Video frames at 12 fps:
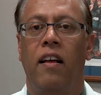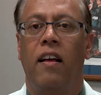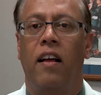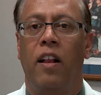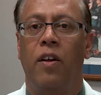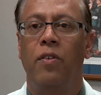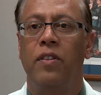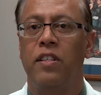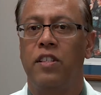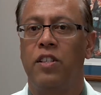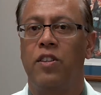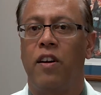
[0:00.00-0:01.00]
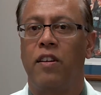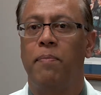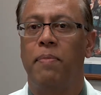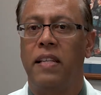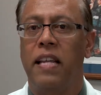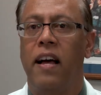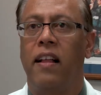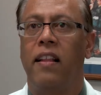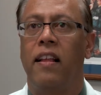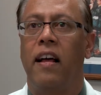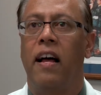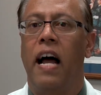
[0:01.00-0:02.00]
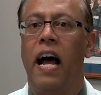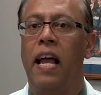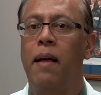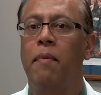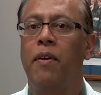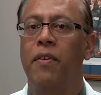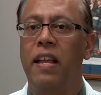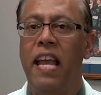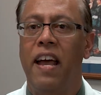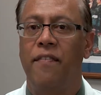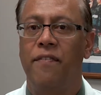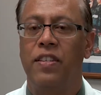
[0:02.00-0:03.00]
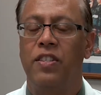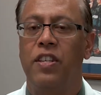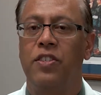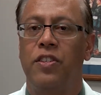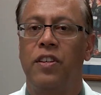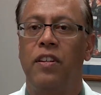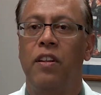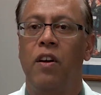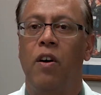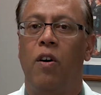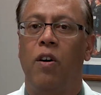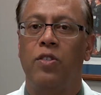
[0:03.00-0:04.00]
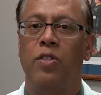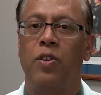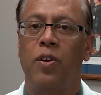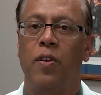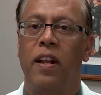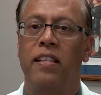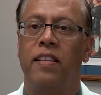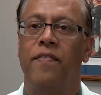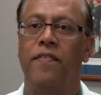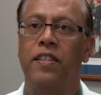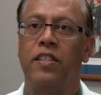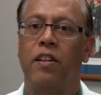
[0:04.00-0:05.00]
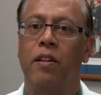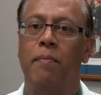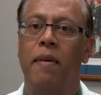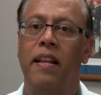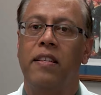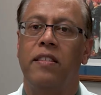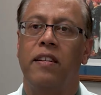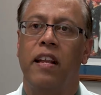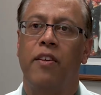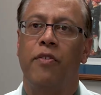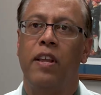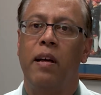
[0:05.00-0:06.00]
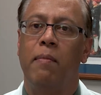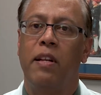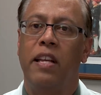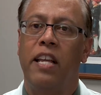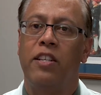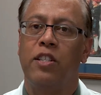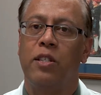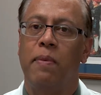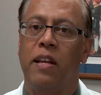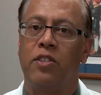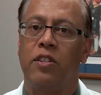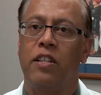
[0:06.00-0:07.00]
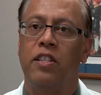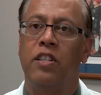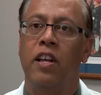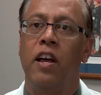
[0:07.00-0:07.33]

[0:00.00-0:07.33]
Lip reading: Hello, this is Dr. Patel. I am a rehab physician, also known as a physical medicine and rehabilitation specialist.